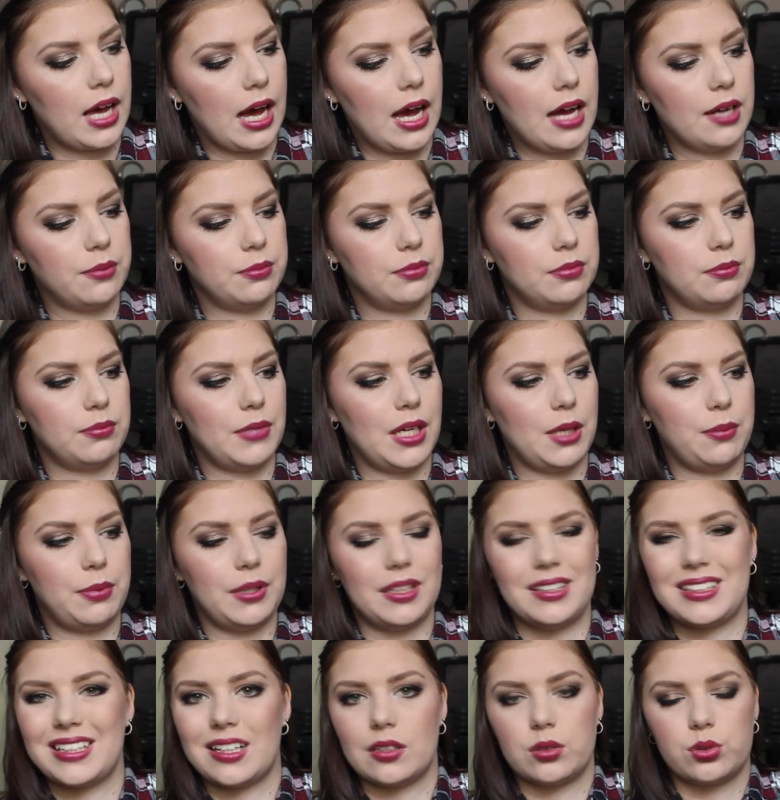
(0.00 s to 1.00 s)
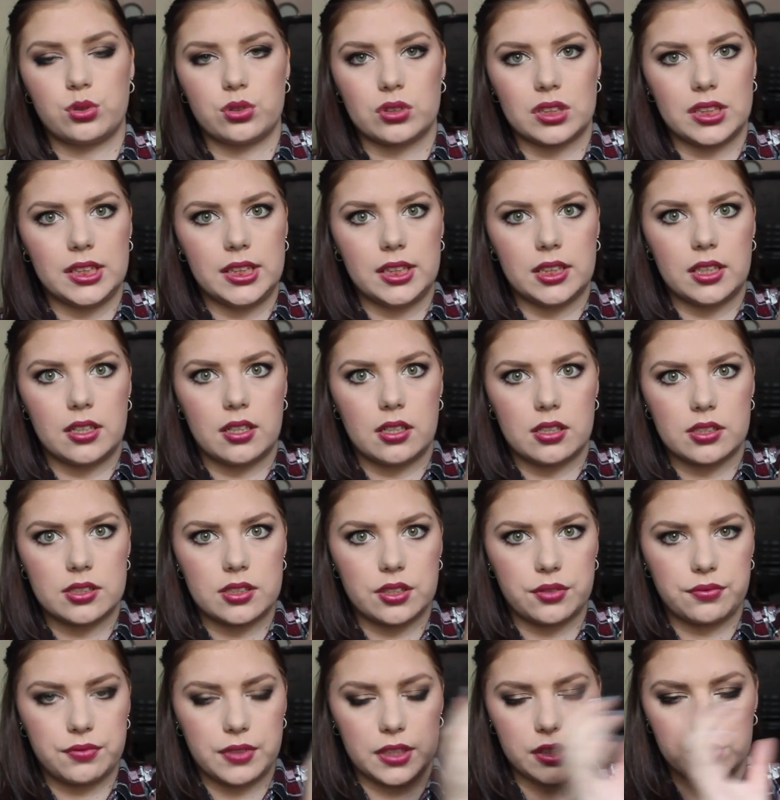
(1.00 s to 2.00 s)
I'm maybe down to here or
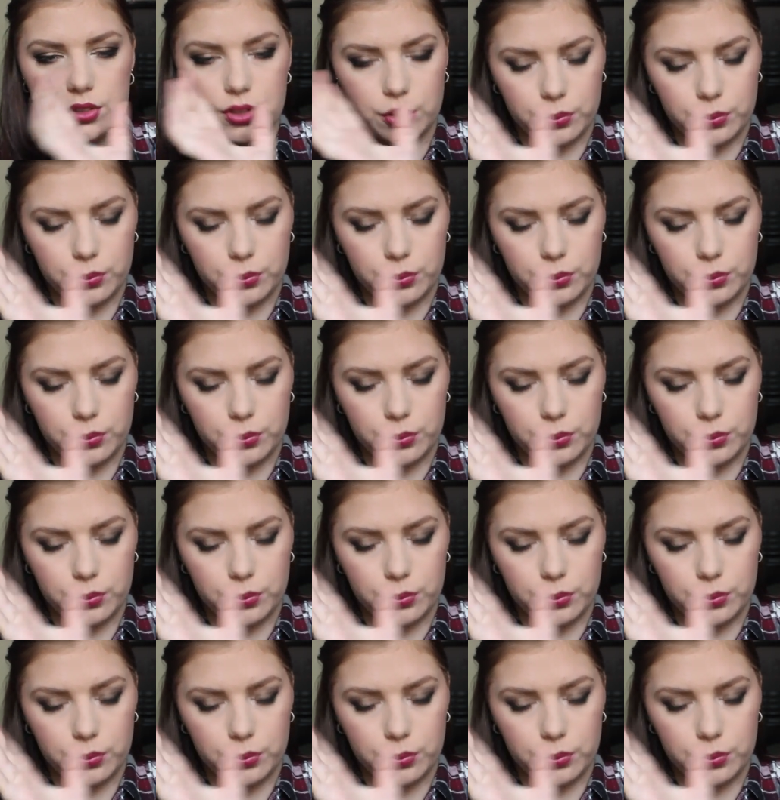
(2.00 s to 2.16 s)
something.